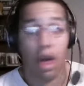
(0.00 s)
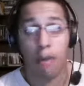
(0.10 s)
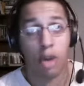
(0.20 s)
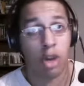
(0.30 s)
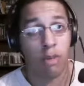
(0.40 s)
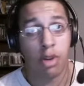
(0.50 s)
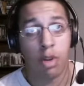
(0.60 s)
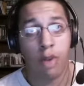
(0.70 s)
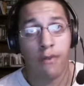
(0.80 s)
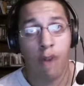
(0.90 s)
I'm only going to be
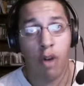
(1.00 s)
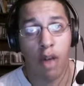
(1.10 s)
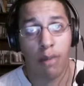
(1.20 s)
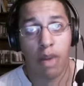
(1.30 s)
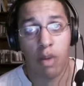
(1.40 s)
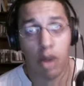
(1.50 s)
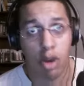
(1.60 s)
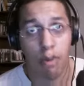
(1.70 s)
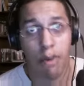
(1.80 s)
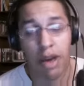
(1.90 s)
doing four LPs when I
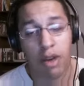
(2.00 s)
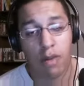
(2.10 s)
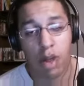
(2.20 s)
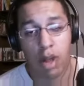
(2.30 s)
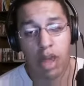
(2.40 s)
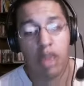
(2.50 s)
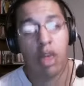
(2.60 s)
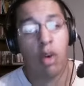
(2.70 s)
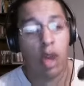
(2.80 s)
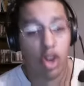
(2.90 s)
come back off holiday,
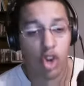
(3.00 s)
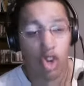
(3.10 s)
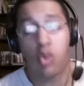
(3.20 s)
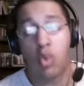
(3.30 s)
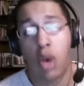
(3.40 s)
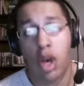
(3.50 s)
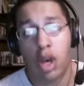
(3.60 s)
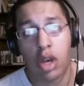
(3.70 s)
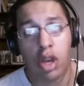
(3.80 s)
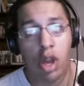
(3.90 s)
so it should
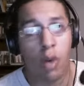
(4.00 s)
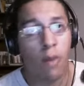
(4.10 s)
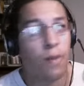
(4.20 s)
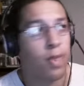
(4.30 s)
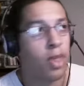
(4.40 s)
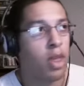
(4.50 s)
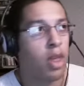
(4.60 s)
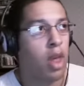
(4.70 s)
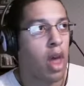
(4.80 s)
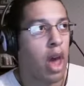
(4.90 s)
work, you know.
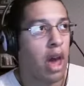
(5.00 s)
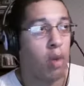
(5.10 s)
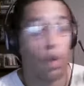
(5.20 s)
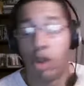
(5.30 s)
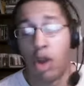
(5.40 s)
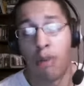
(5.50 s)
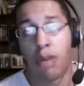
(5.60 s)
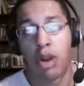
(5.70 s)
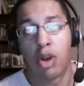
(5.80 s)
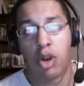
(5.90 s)
I will not
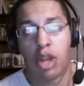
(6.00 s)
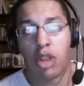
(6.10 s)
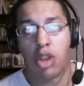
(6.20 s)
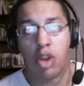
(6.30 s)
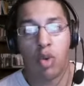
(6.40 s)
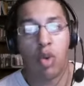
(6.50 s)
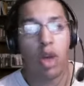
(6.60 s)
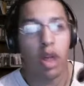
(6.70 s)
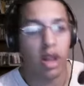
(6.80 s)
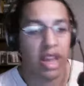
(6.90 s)
be looking to
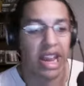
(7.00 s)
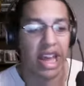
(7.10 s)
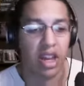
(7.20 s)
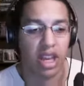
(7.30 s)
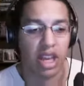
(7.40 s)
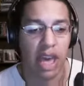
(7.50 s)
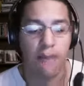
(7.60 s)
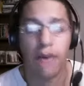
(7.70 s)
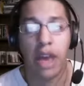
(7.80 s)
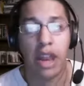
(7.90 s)
neglect a game
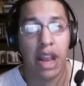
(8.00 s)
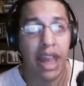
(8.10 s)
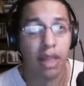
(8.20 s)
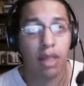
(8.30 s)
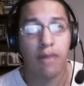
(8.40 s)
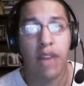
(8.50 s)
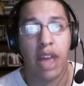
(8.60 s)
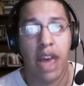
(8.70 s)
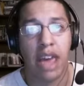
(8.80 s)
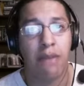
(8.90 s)
for any length of
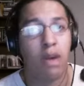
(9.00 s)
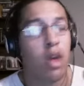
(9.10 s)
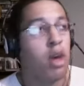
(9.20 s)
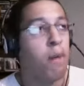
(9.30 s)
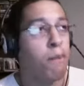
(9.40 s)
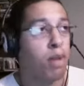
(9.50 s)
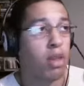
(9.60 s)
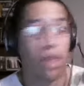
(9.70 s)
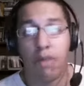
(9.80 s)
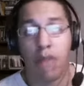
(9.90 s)
time, but
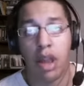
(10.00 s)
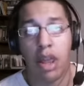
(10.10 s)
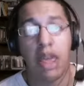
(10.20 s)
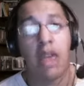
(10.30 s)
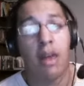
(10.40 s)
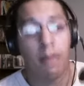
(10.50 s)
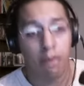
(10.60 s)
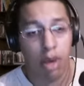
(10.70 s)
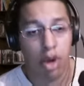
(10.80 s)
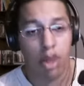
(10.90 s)
similarly,
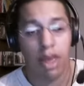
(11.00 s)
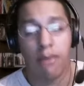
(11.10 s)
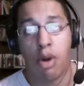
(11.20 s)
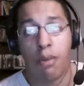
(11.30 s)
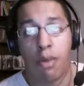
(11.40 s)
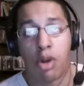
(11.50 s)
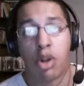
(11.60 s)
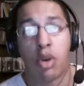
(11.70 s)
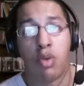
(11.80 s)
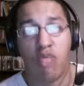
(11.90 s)
because I'm not uploading
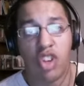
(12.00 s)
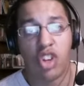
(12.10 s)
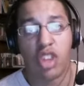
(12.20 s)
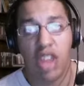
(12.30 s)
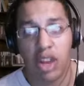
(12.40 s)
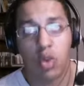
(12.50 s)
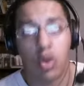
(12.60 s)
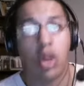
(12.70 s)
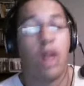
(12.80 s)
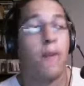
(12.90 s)
to a rigid schedule,